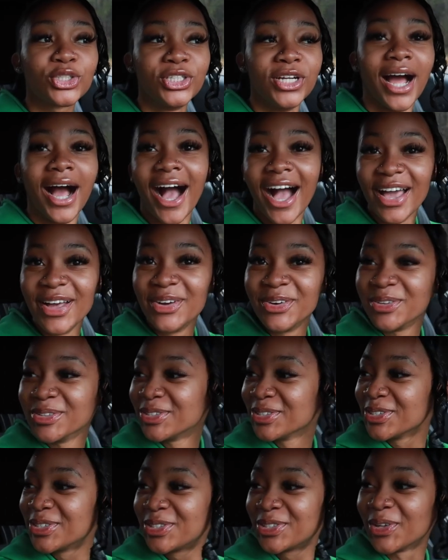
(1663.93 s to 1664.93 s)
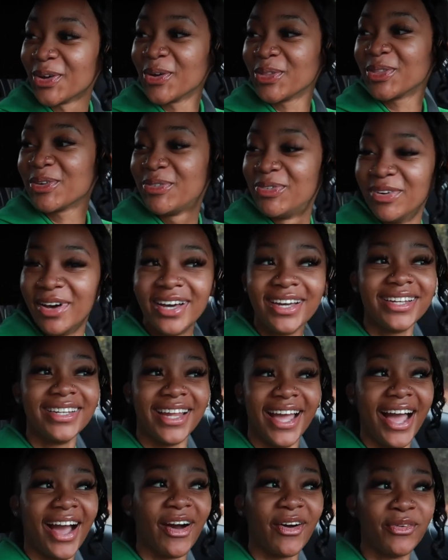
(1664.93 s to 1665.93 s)
child to slow the fuck
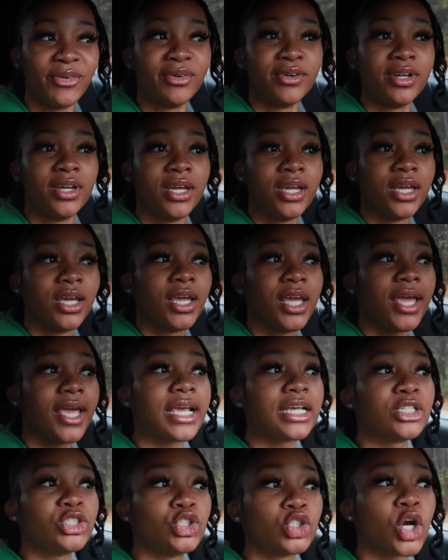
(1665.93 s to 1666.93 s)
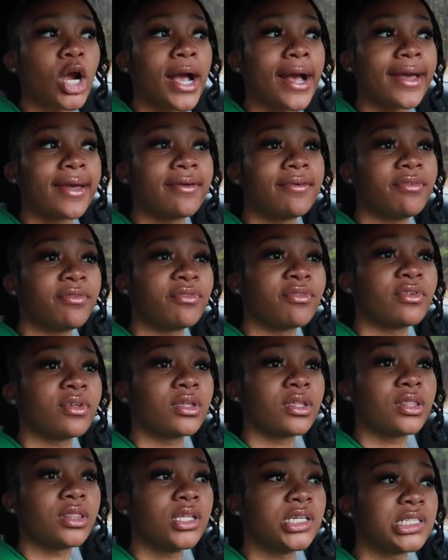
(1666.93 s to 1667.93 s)
down and drive
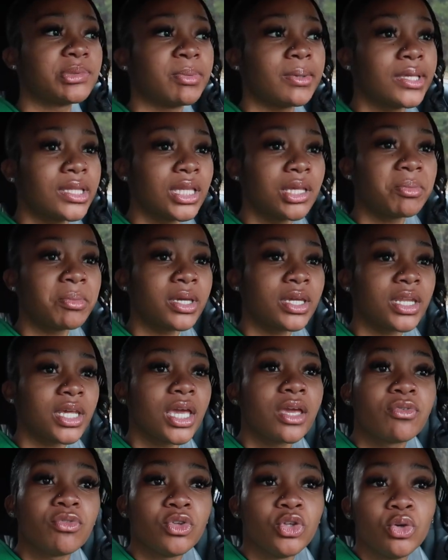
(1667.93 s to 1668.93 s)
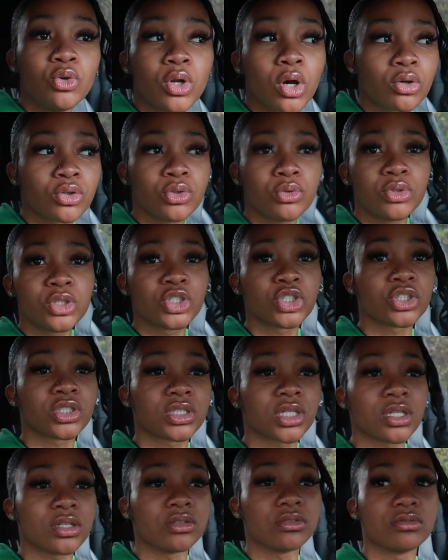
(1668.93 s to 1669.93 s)
the speed limit if you don't do it
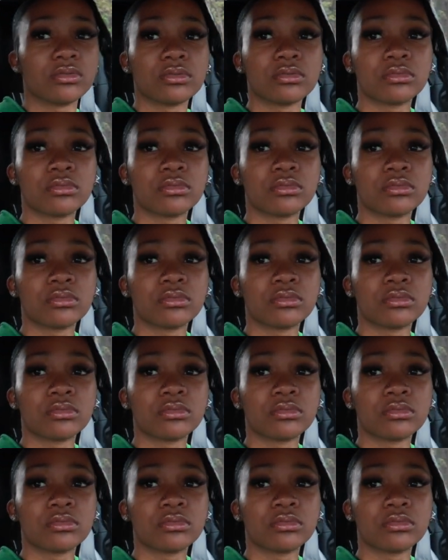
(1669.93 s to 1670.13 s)
yourself.